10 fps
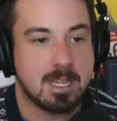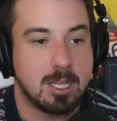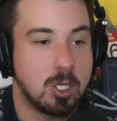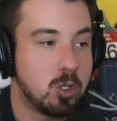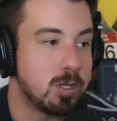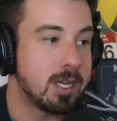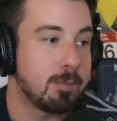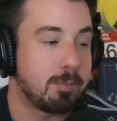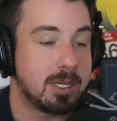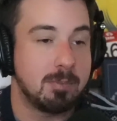can get a
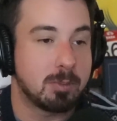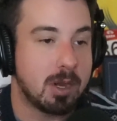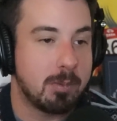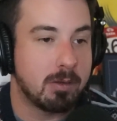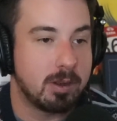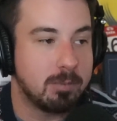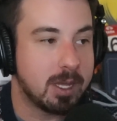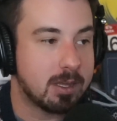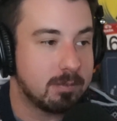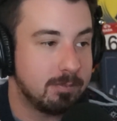team's primary running
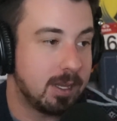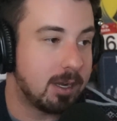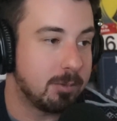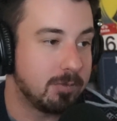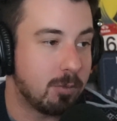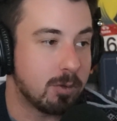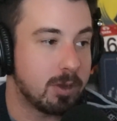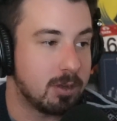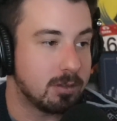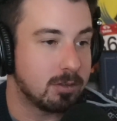back at almost
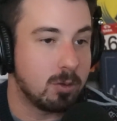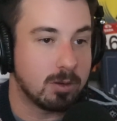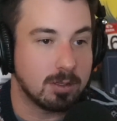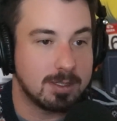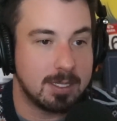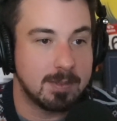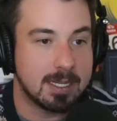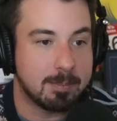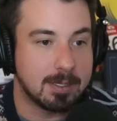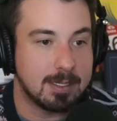4-1 odds to score. Seems
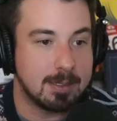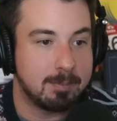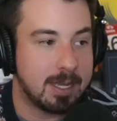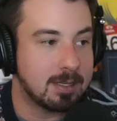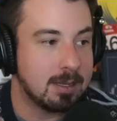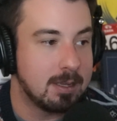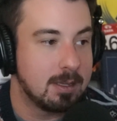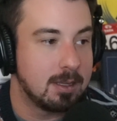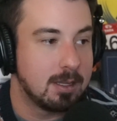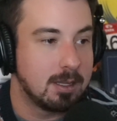like a pretty good bet
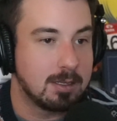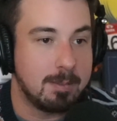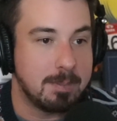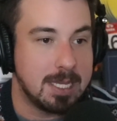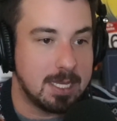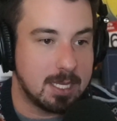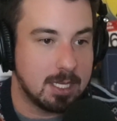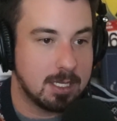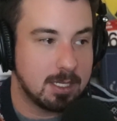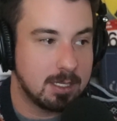to me.
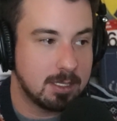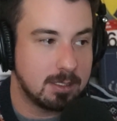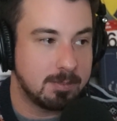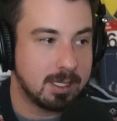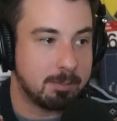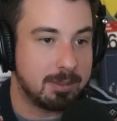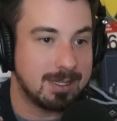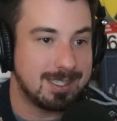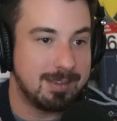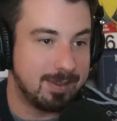Seems like
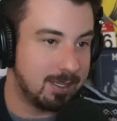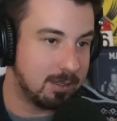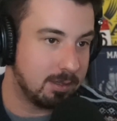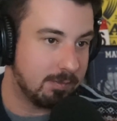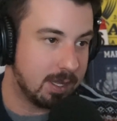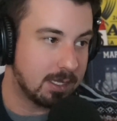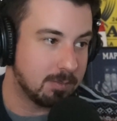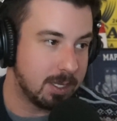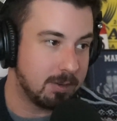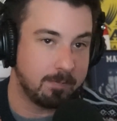plus EV, if you ask
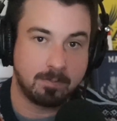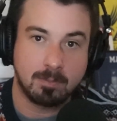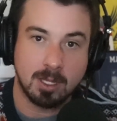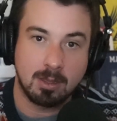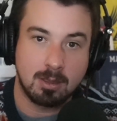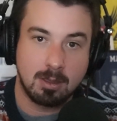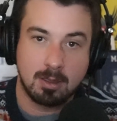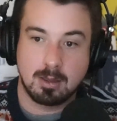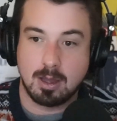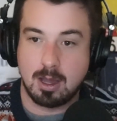me.
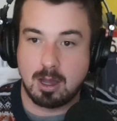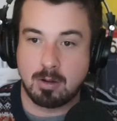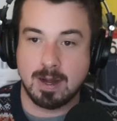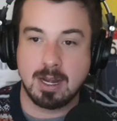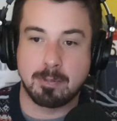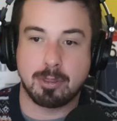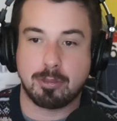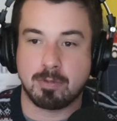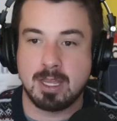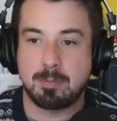All right, number
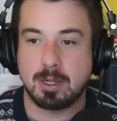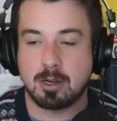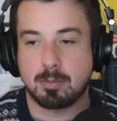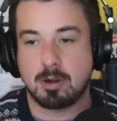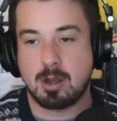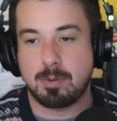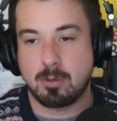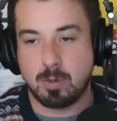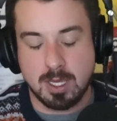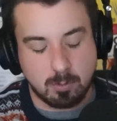3 player prop of the
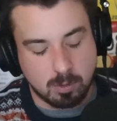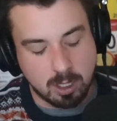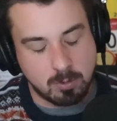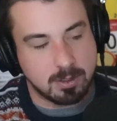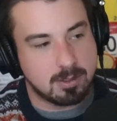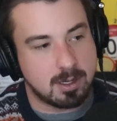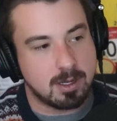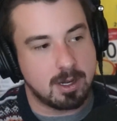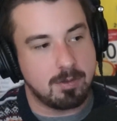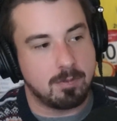week. We're going
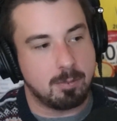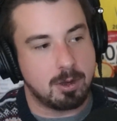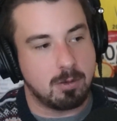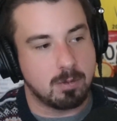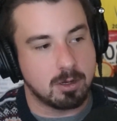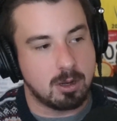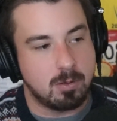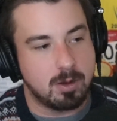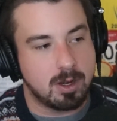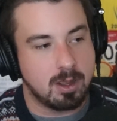Sunday Night Football. We're
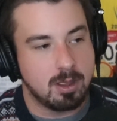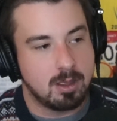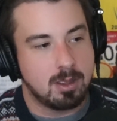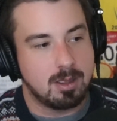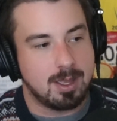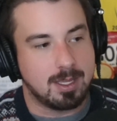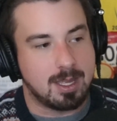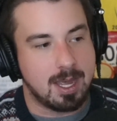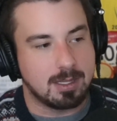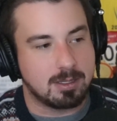going
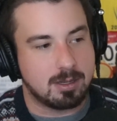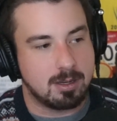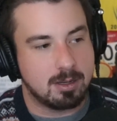against